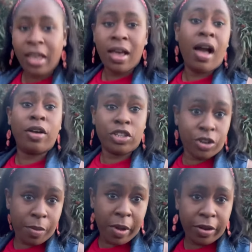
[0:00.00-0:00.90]
I'll show
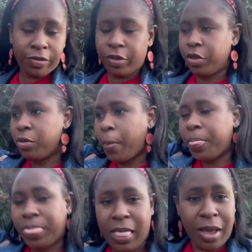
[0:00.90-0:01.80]
you a better view.
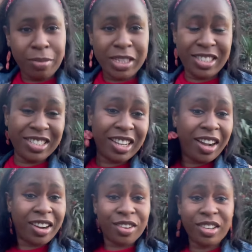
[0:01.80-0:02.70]
Um, it's
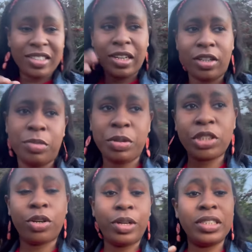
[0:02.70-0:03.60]
dark, you can tell the
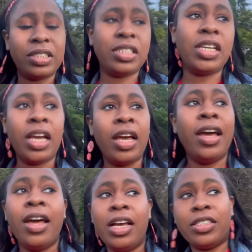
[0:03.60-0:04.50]
picture quality
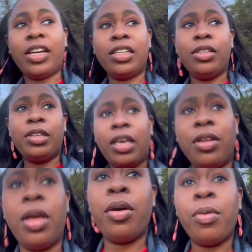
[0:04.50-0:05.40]
is already
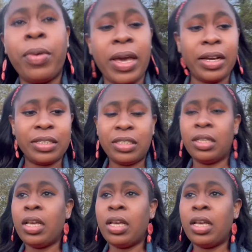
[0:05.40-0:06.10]
looking weird.